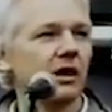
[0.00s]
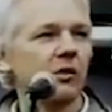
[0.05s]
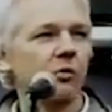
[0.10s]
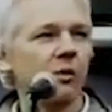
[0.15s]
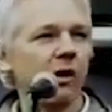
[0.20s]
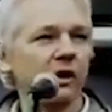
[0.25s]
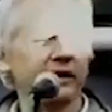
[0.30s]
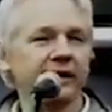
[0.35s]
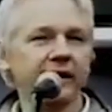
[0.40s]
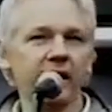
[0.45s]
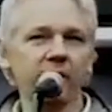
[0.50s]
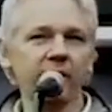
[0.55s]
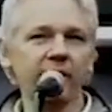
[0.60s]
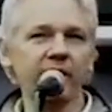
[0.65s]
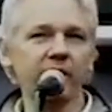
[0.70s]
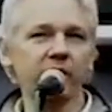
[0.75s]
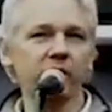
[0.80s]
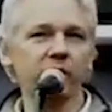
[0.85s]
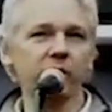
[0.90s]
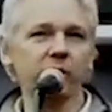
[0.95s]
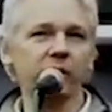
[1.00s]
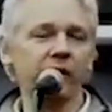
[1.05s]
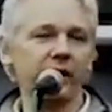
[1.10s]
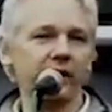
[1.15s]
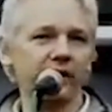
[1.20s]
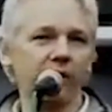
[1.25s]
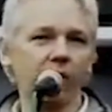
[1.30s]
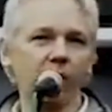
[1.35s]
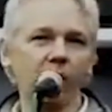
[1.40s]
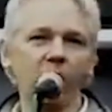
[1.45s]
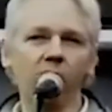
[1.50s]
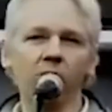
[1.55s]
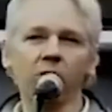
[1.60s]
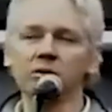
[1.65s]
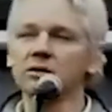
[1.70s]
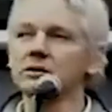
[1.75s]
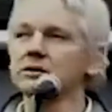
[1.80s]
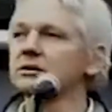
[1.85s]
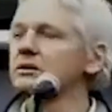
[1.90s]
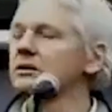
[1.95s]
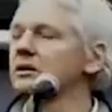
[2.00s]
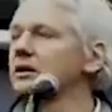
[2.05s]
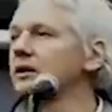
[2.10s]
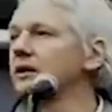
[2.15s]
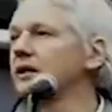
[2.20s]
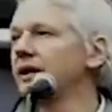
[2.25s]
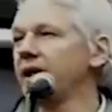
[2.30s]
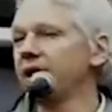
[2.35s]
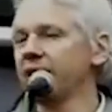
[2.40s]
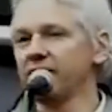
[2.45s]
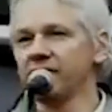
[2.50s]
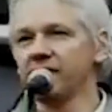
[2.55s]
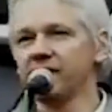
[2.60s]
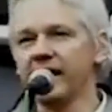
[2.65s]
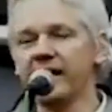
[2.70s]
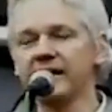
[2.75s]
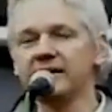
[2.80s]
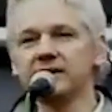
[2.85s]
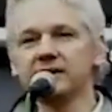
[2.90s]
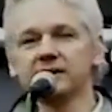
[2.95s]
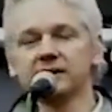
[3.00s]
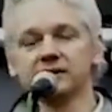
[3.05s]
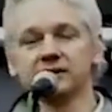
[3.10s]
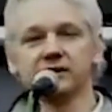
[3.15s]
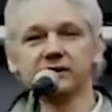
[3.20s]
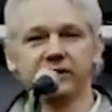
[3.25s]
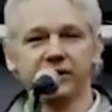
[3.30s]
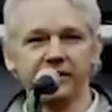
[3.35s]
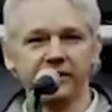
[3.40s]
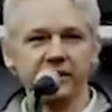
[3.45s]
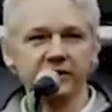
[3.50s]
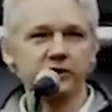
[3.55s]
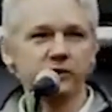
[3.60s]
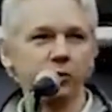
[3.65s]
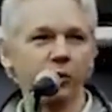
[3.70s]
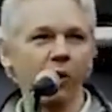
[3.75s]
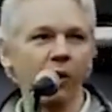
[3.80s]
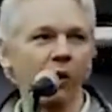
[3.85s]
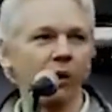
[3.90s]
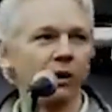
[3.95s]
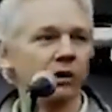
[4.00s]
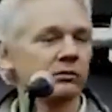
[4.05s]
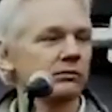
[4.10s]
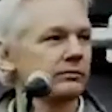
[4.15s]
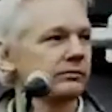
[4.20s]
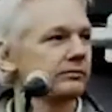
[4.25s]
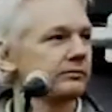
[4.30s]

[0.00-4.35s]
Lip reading: What can we do at all in relation to this war?